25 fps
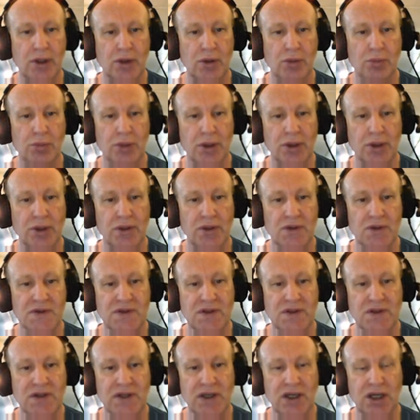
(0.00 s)
because
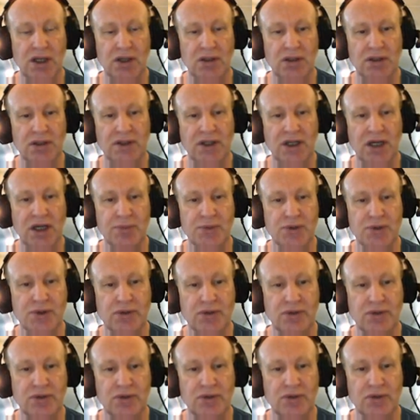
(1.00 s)
it cannot capture
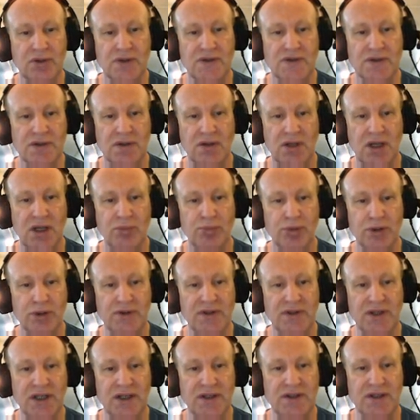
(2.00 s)
the rooks. They
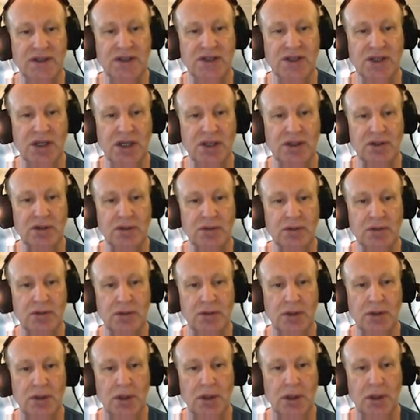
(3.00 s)
protect each other
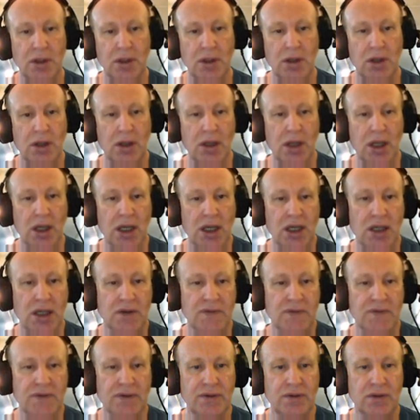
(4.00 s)
and
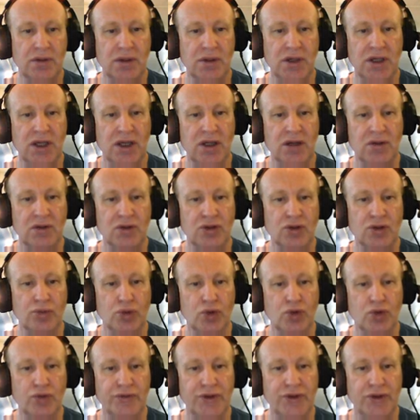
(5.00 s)
cannot
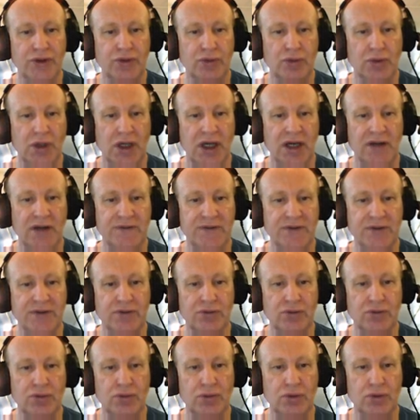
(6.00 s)
move to
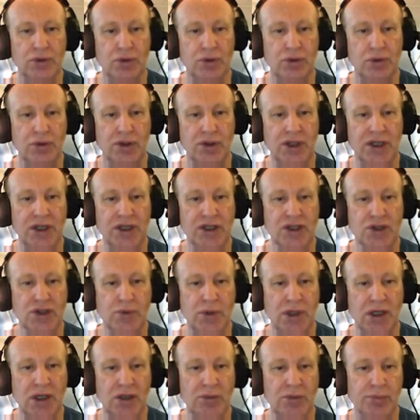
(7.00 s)
f2 or
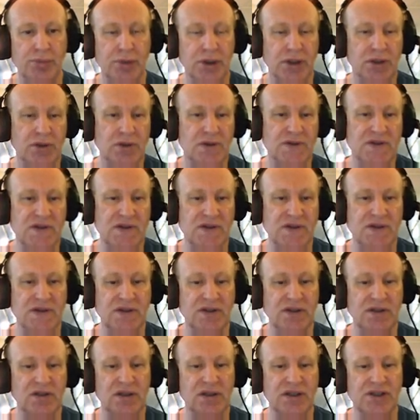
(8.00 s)
h1 because it's
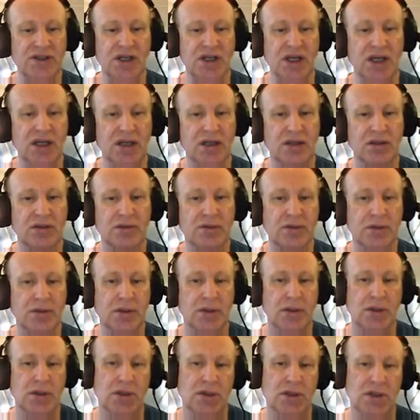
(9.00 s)
still a check.
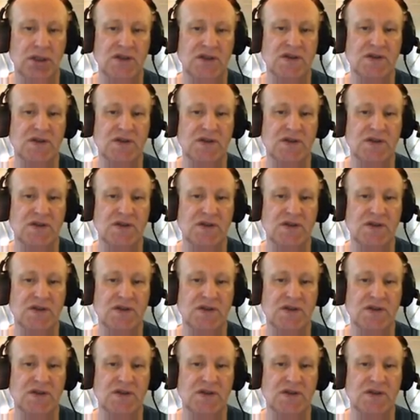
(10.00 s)
This